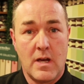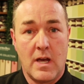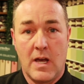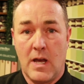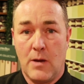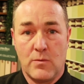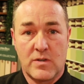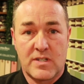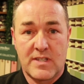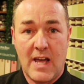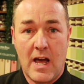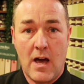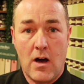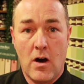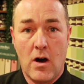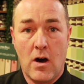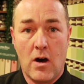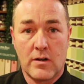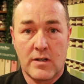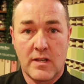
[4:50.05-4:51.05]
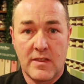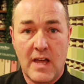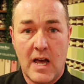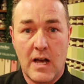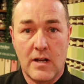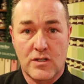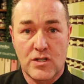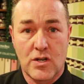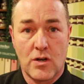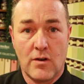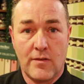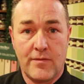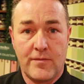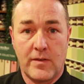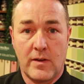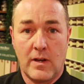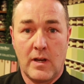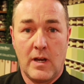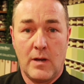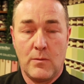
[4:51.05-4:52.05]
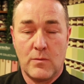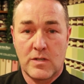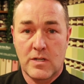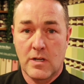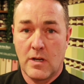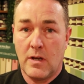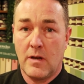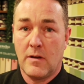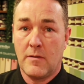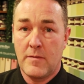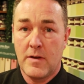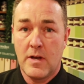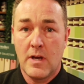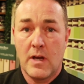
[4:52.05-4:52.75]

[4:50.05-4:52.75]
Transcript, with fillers: It was that hard and that tough. It was a